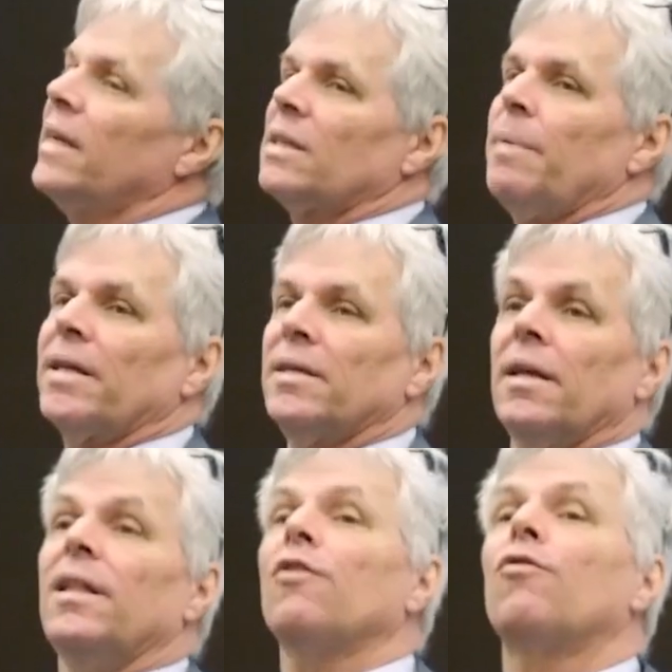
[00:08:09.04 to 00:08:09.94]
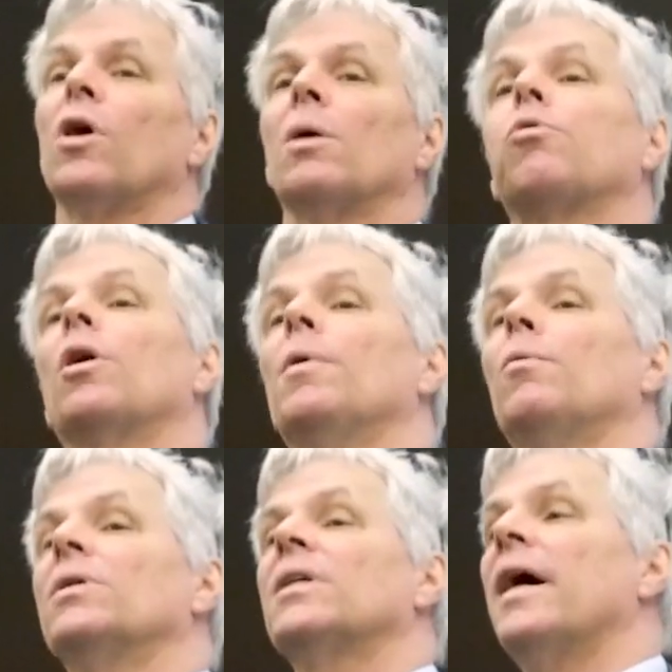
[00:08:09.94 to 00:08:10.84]
expected, and therefore unemployment
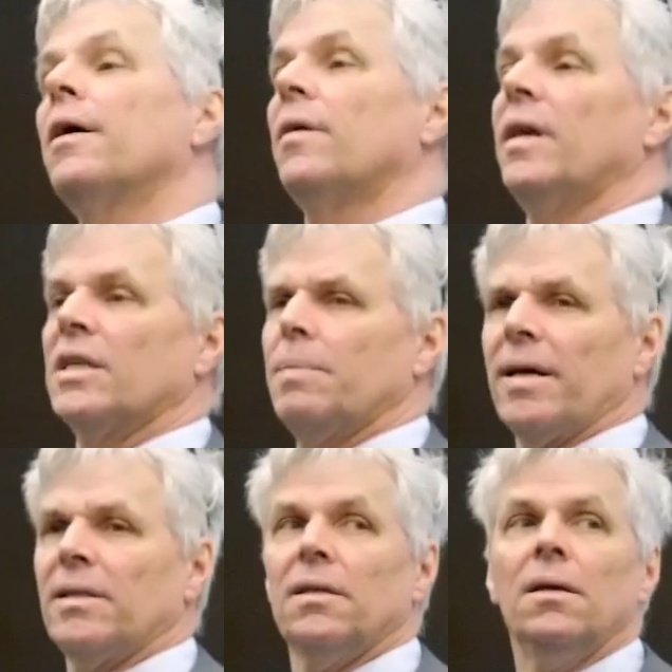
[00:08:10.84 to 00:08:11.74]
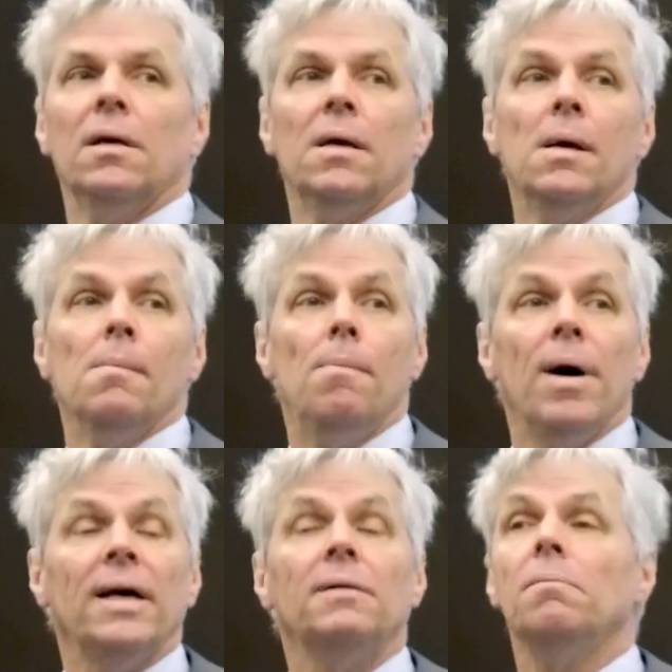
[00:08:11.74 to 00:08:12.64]
was higher than expected.
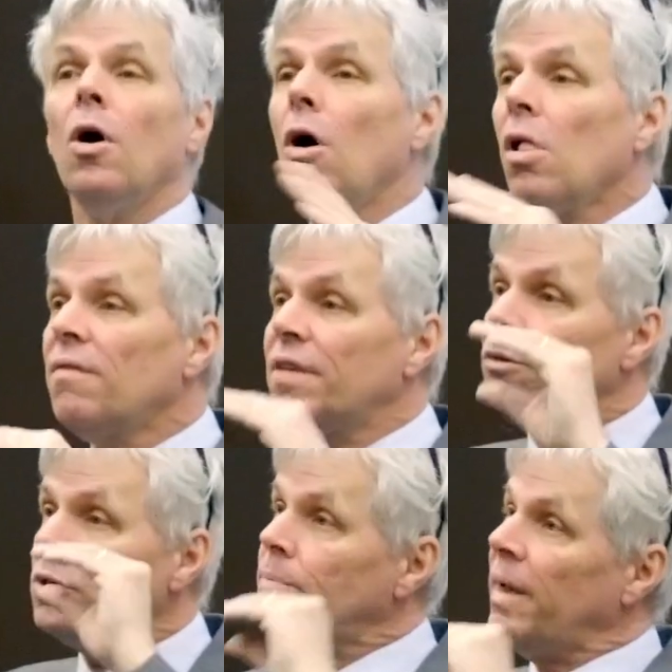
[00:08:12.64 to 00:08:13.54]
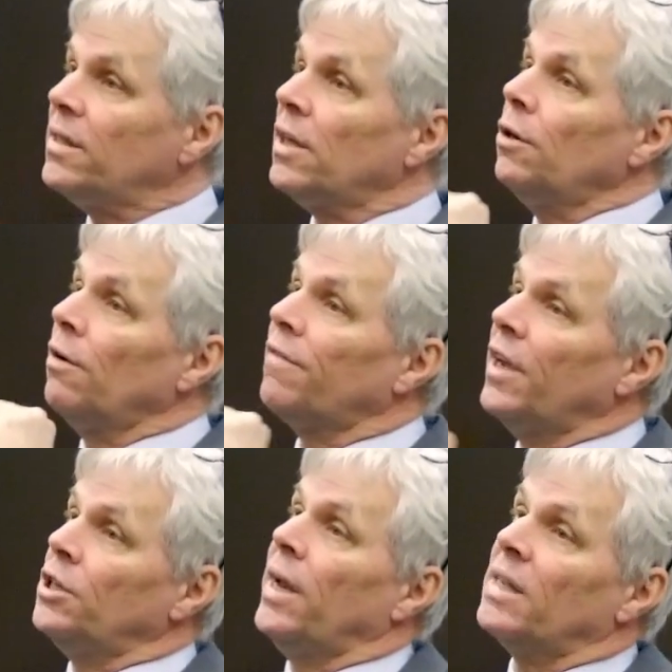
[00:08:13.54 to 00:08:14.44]
But all of this was based on your
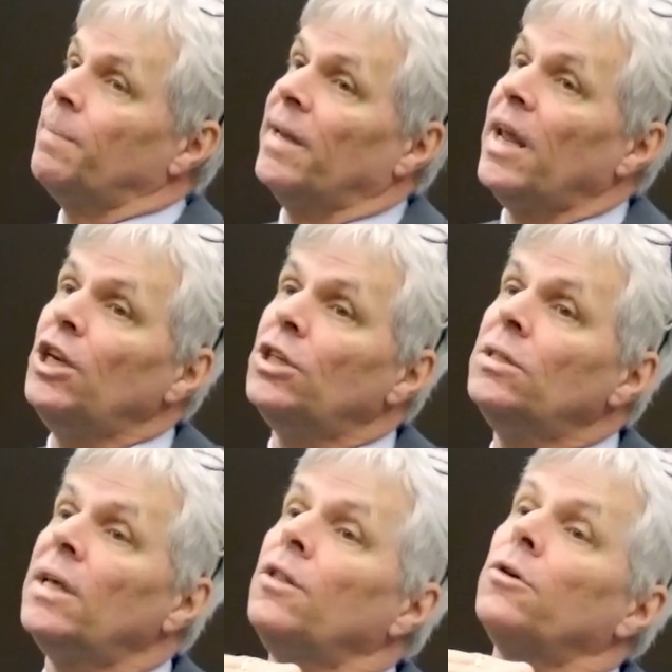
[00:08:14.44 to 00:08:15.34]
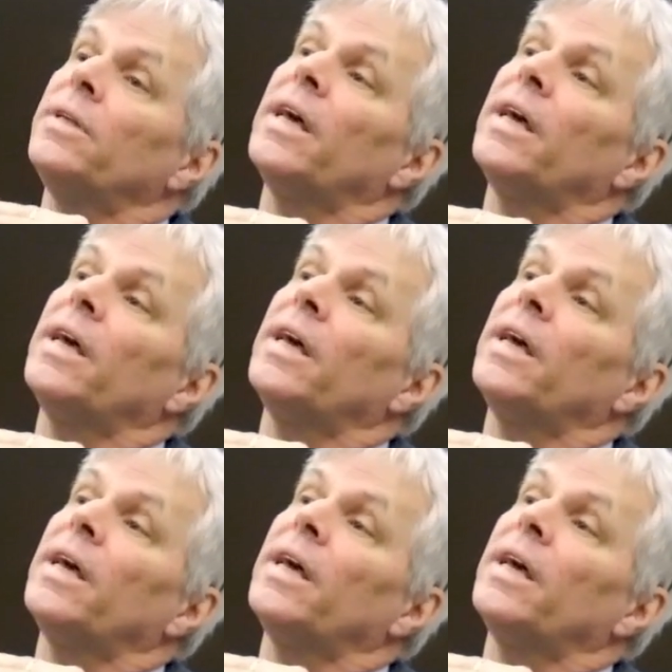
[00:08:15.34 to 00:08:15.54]
inflation expectations, and those